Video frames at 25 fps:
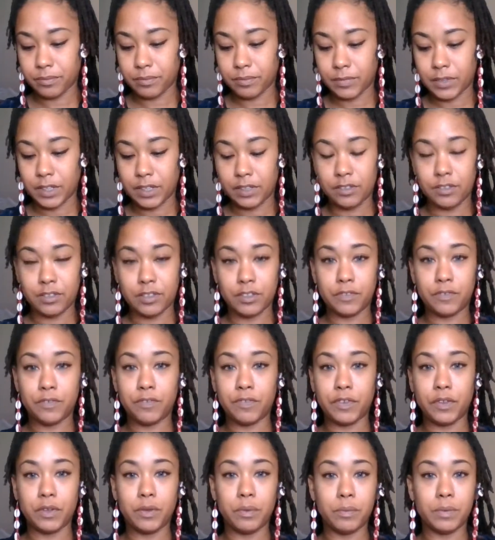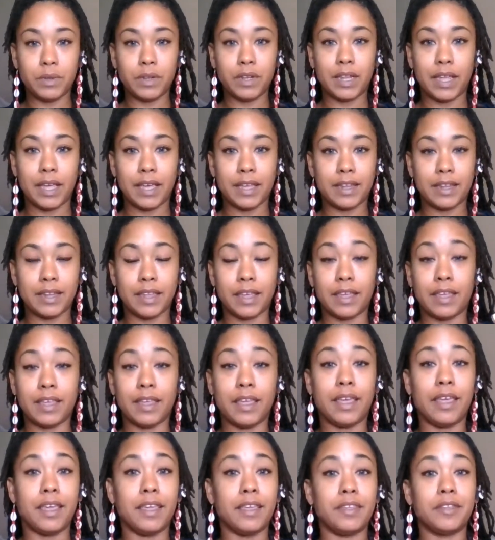It's just filled with light. Like,
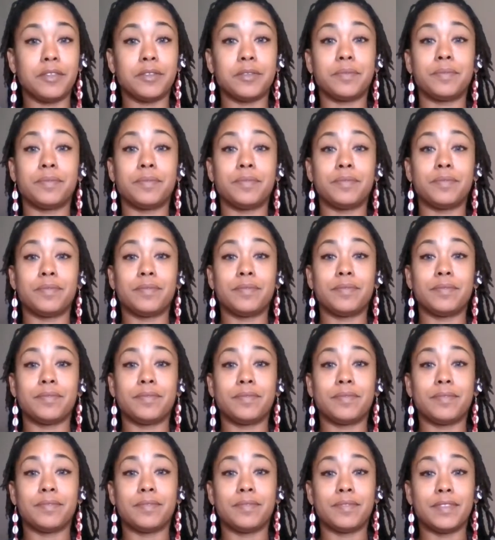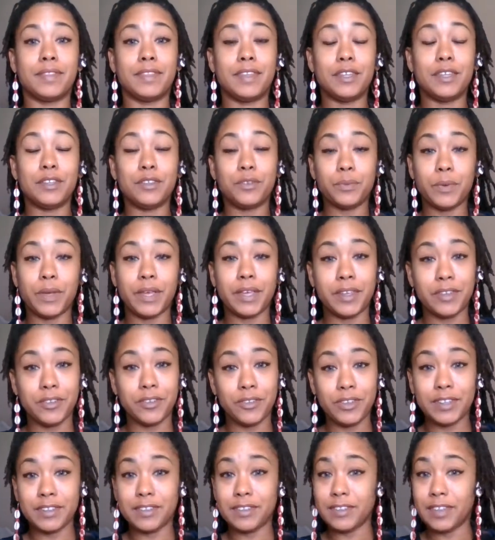hey, this way
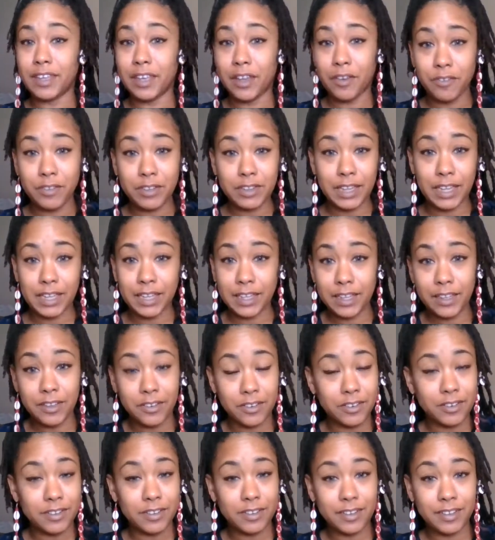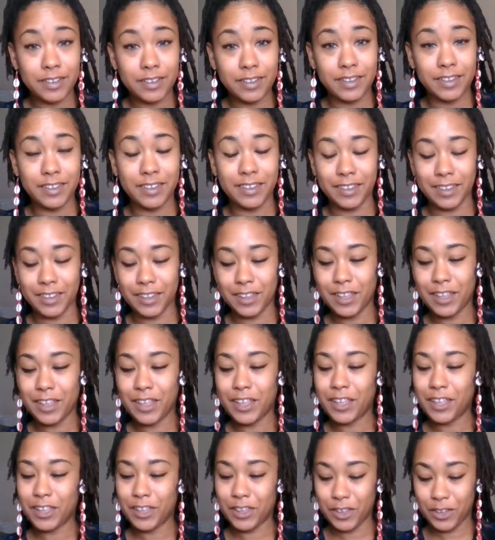you can see everything here.
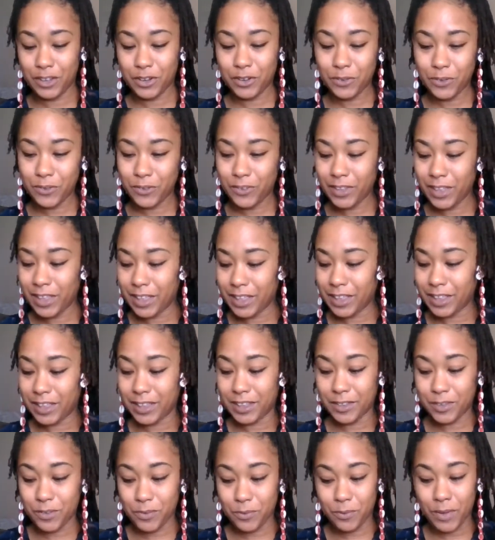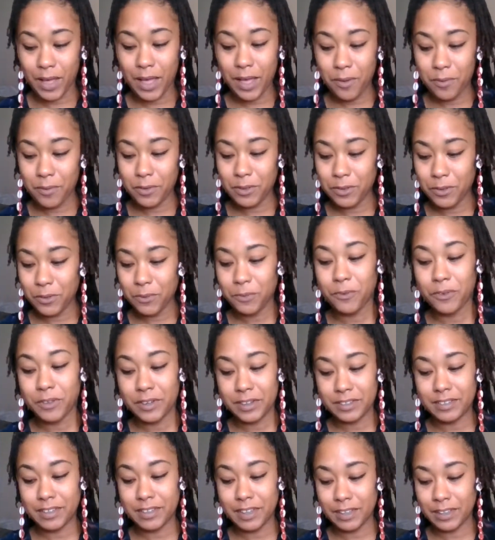You know, why wouldn't you want
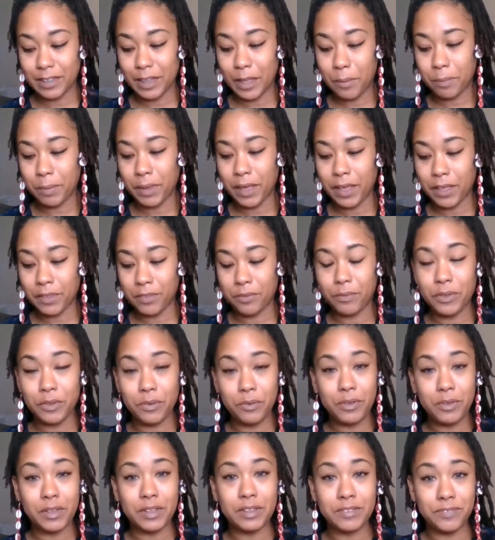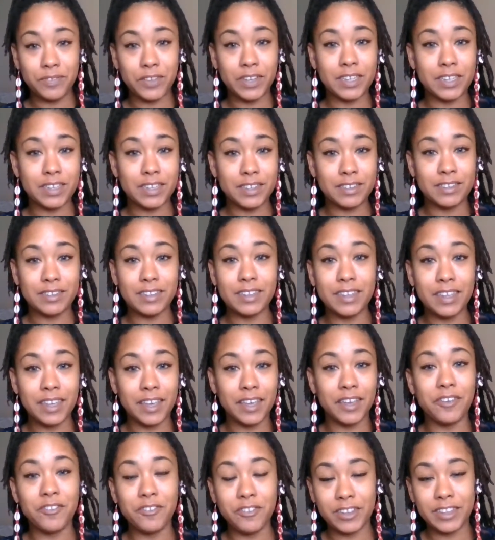to take that path where you can fucking see
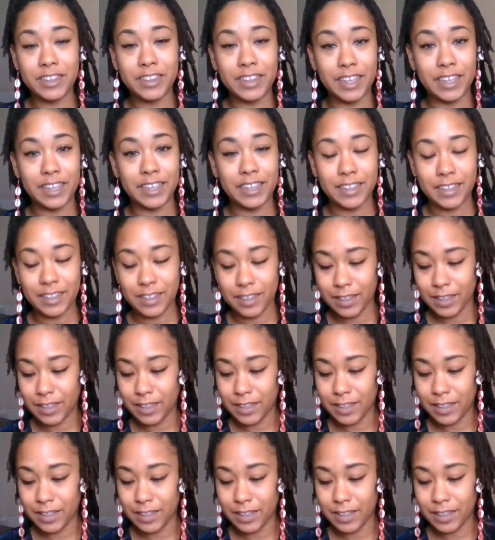everything